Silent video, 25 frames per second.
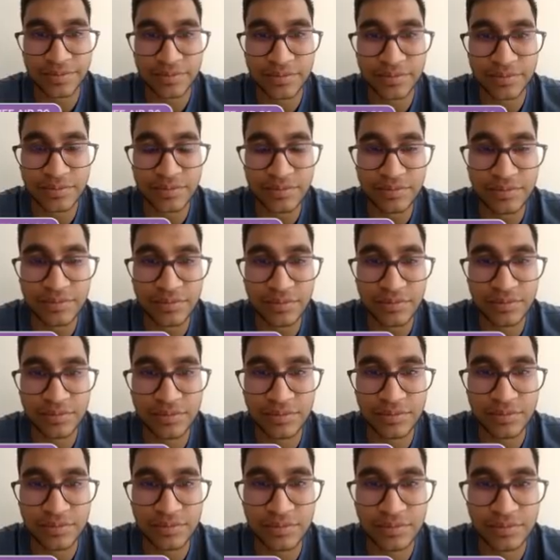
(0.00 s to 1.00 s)

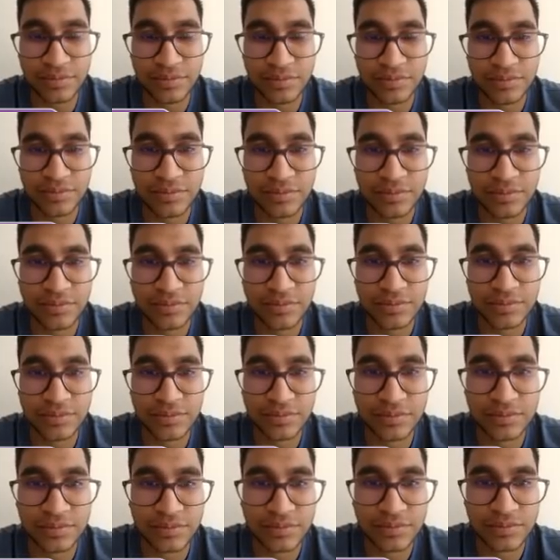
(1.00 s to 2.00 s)

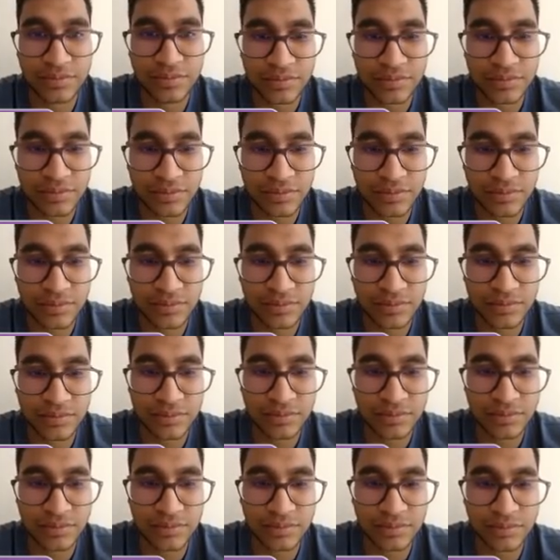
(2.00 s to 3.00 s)

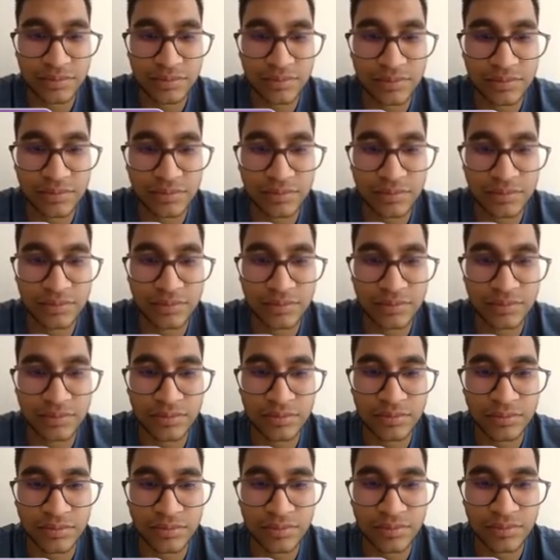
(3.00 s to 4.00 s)

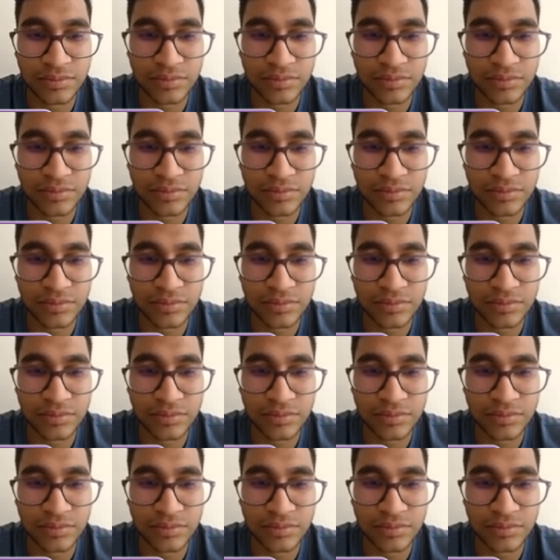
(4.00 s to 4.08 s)
This person isn't speaking.